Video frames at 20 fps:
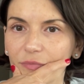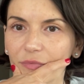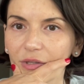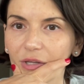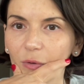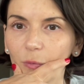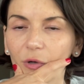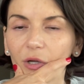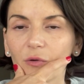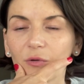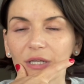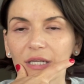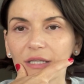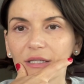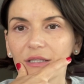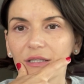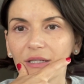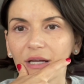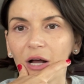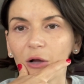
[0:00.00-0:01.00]
what
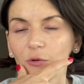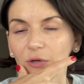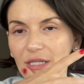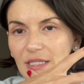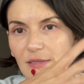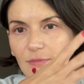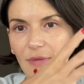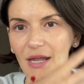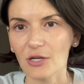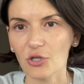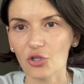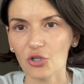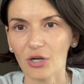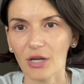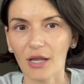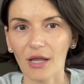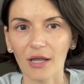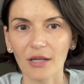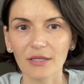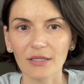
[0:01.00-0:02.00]
I already
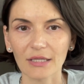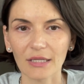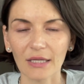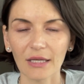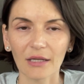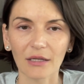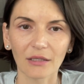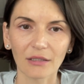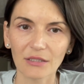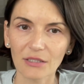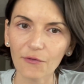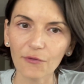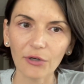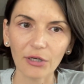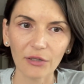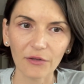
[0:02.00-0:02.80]
mentioned in a different